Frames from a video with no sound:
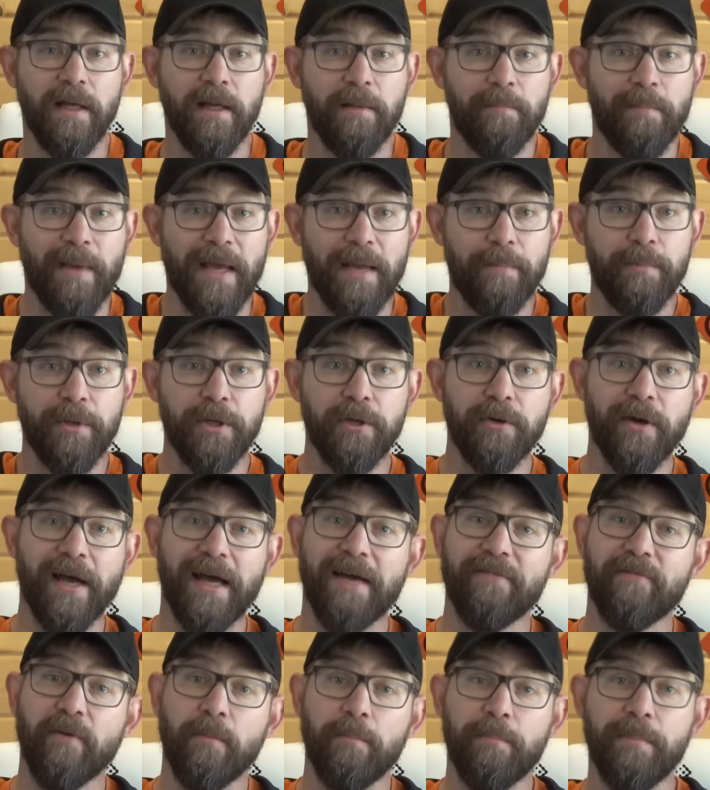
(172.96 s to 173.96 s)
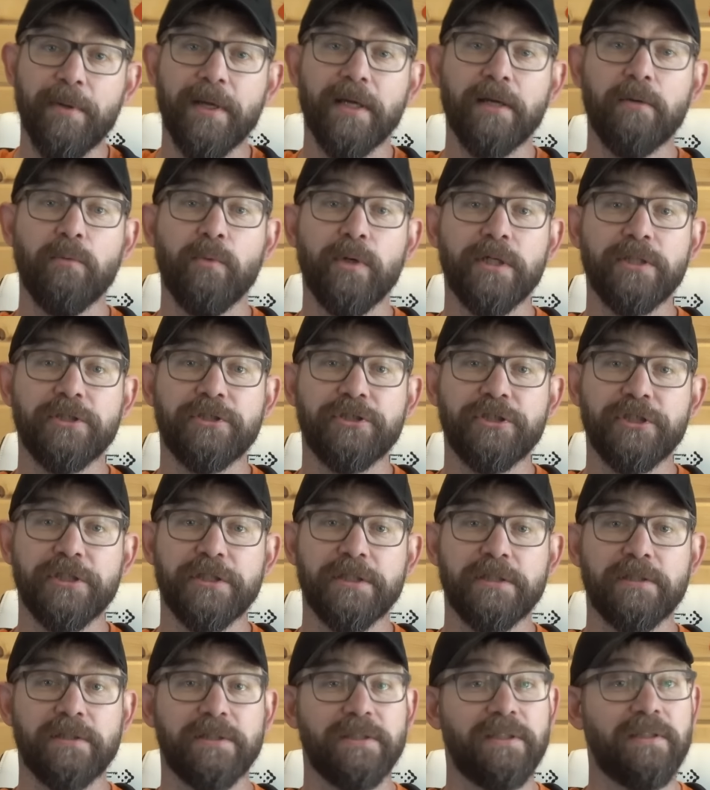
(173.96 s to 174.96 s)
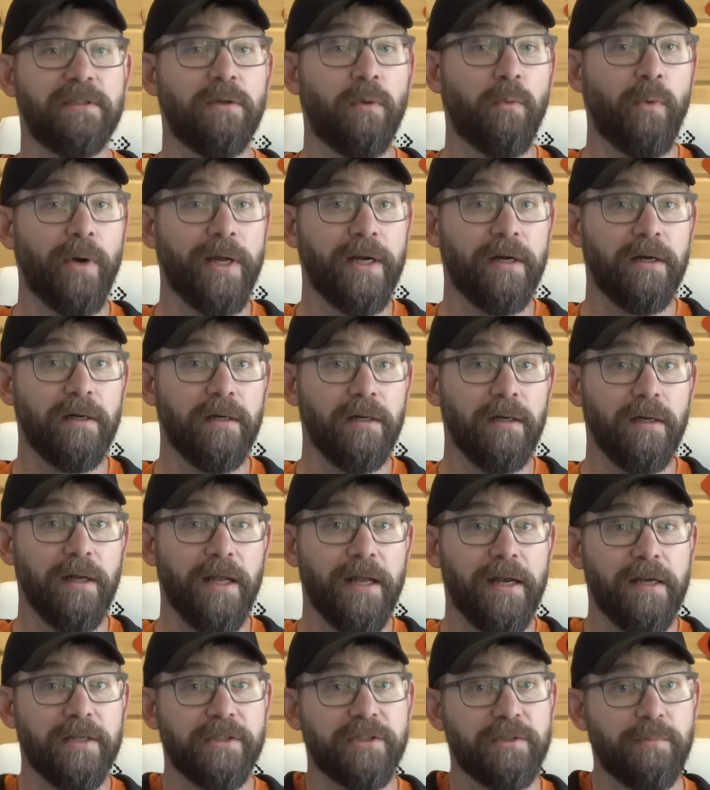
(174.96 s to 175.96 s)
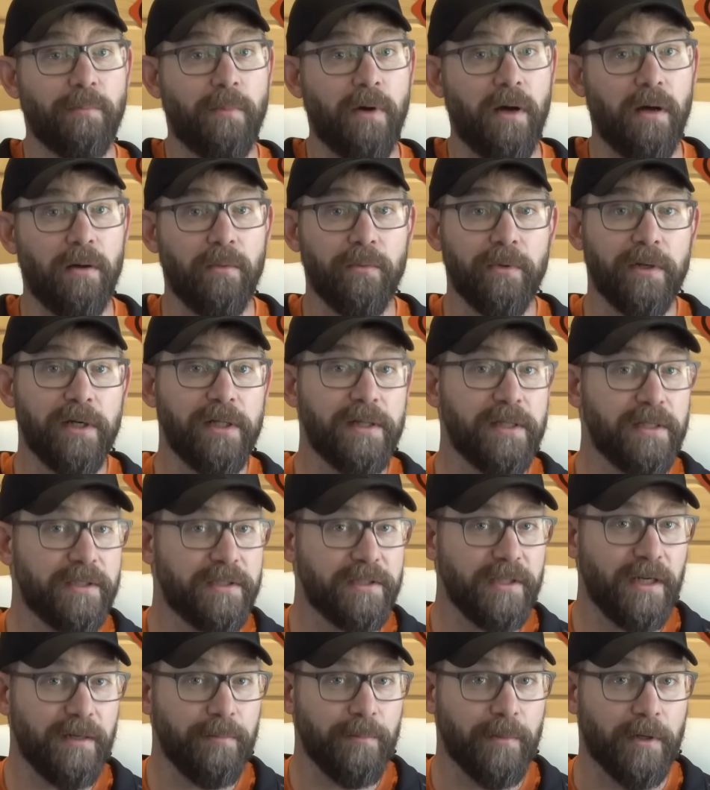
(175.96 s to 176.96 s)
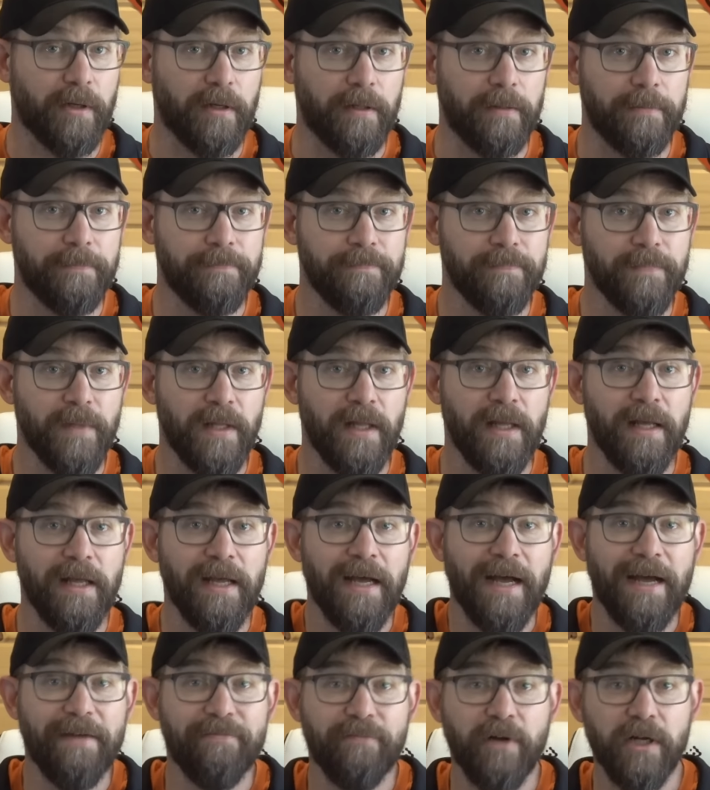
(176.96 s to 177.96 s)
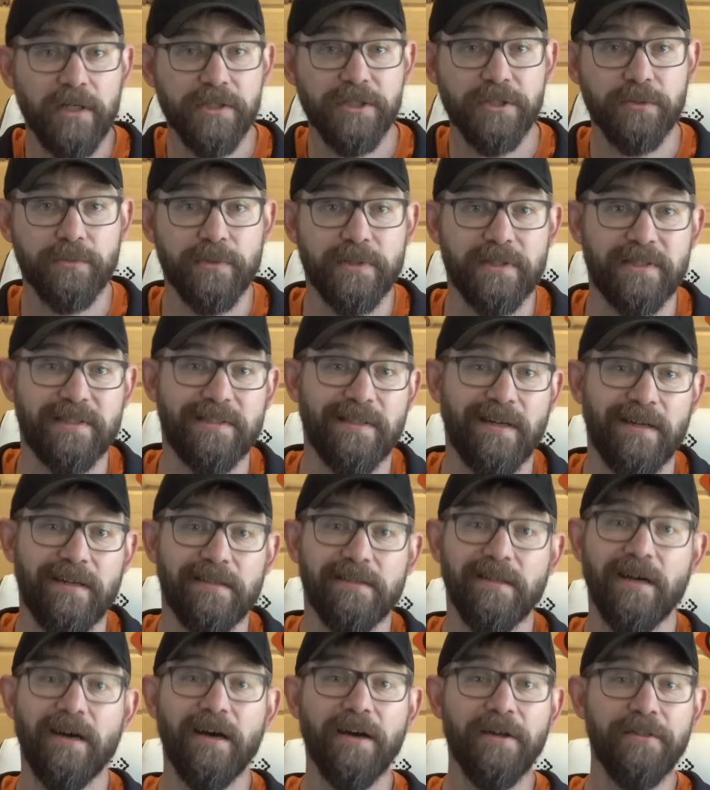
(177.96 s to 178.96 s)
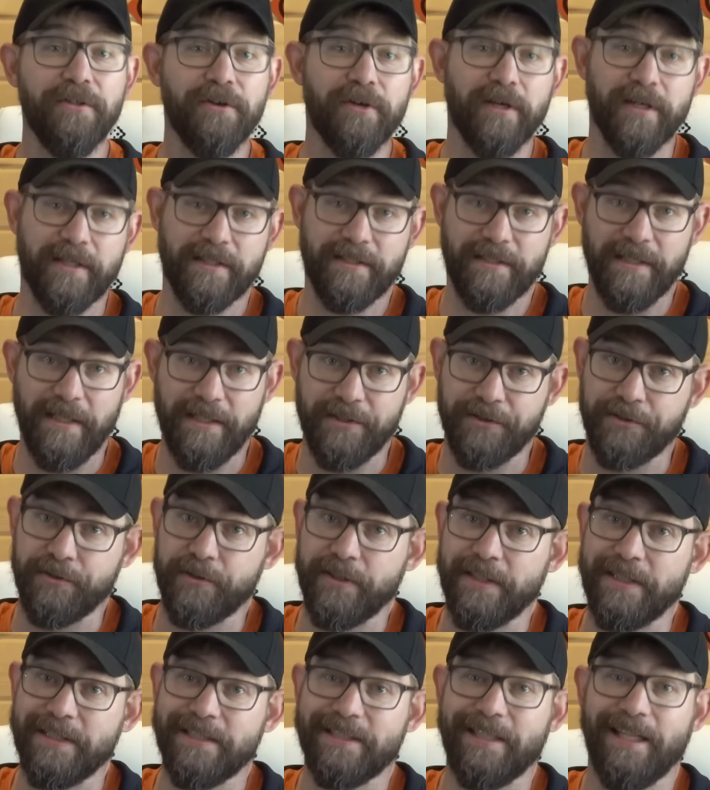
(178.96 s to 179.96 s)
Maybe you have a big windshield in the winter and a small one in the summer. I've also installed other accessories